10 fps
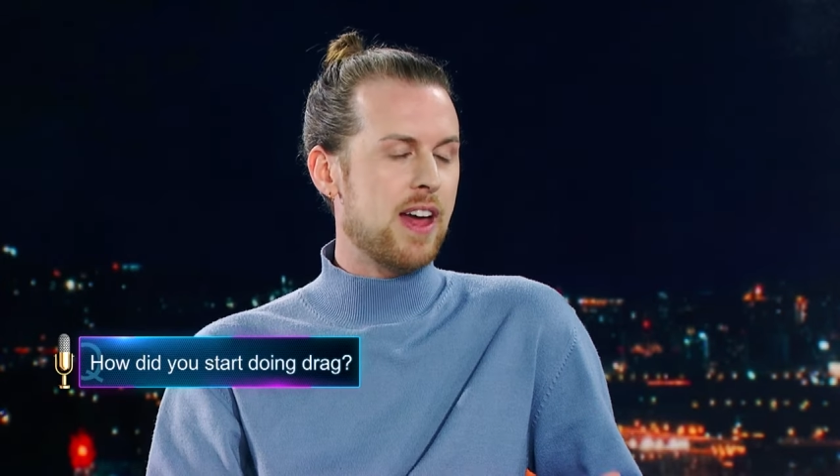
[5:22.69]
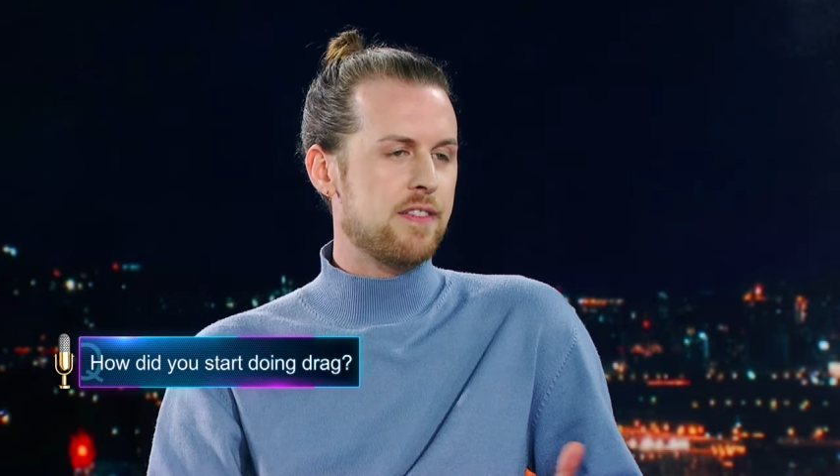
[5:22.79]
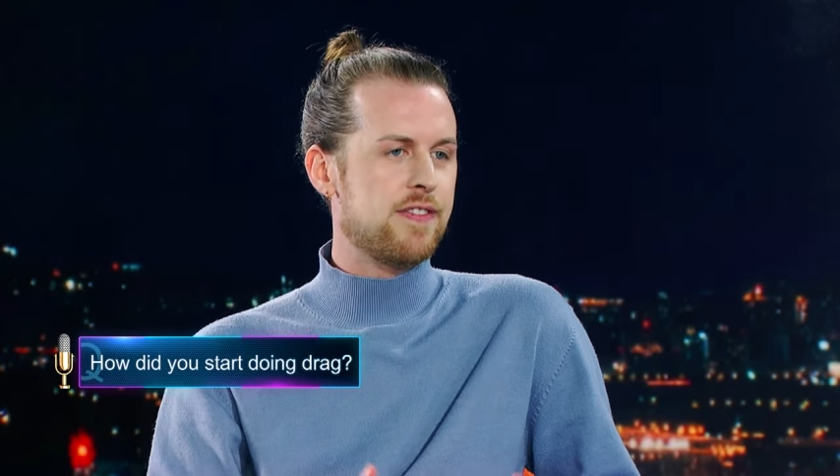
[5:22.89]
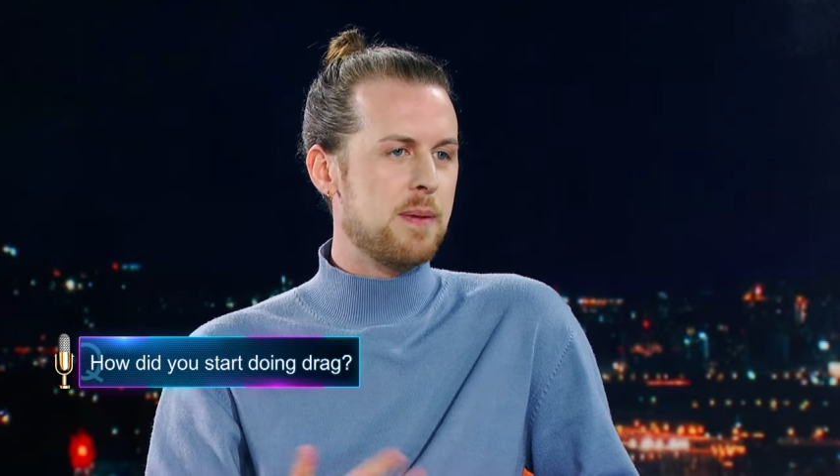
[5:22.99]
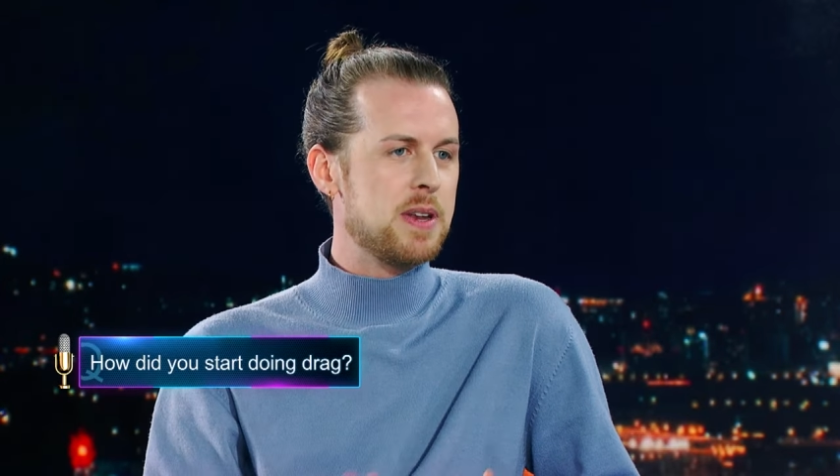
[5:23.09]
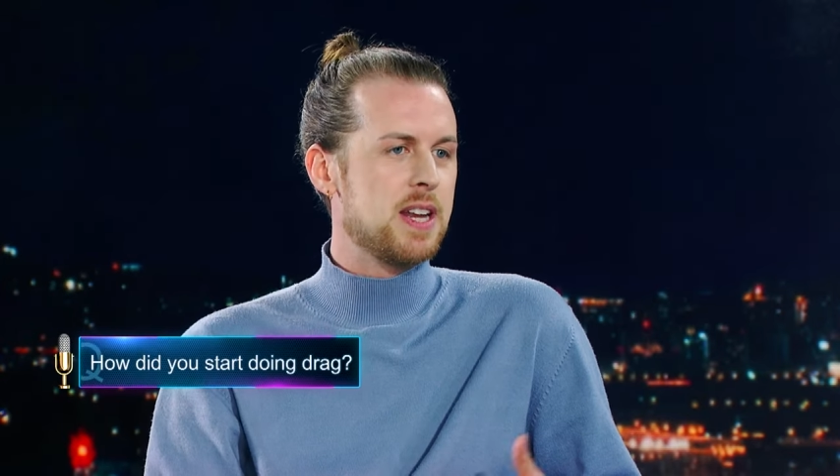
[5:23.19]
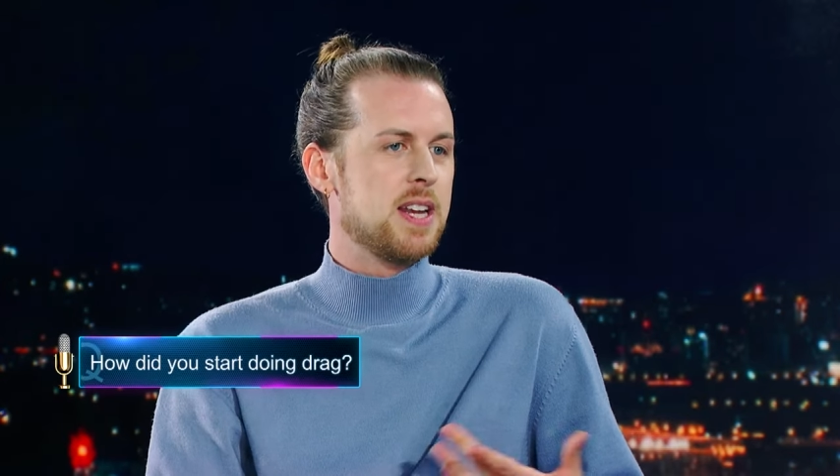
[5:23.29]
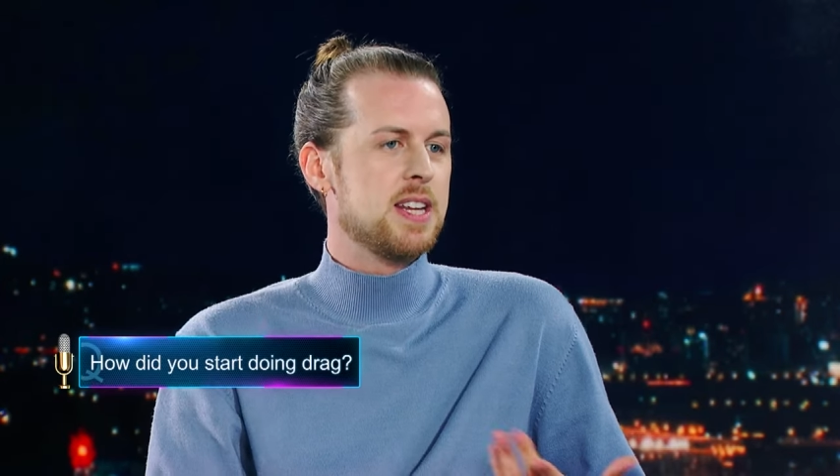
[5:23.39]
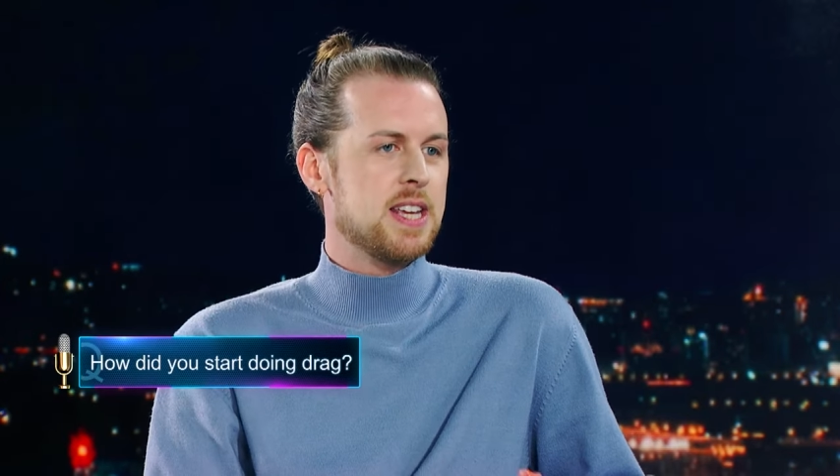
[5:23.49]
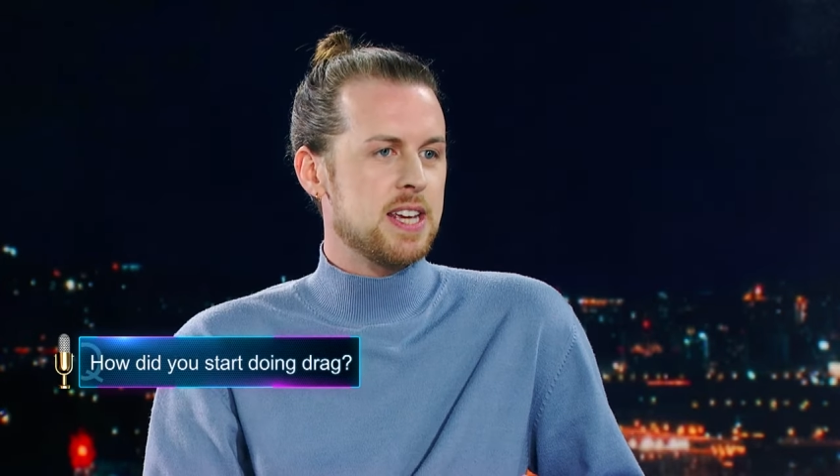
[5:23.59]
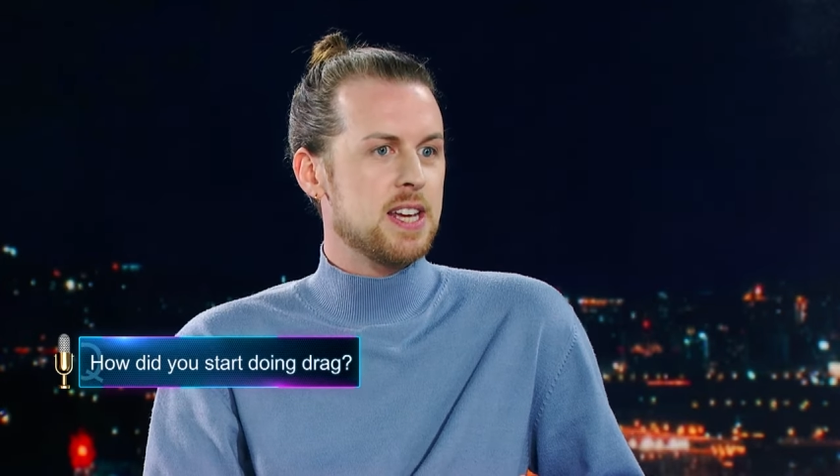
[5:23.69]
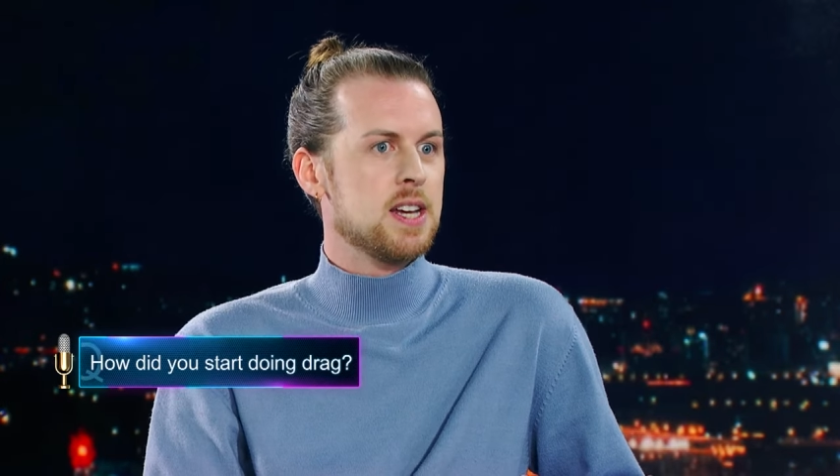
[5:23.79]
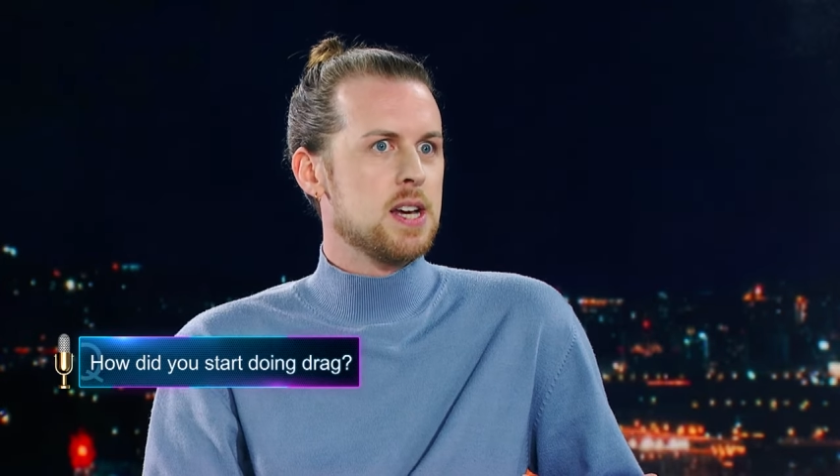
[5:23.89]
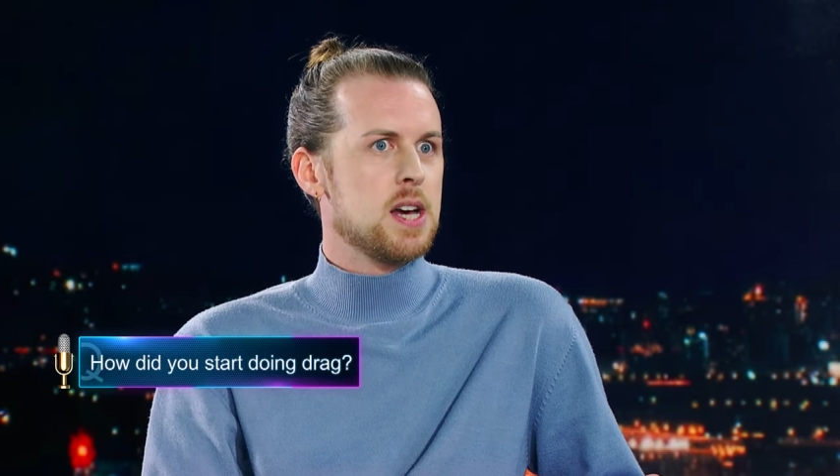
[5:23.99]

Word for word: that femininity,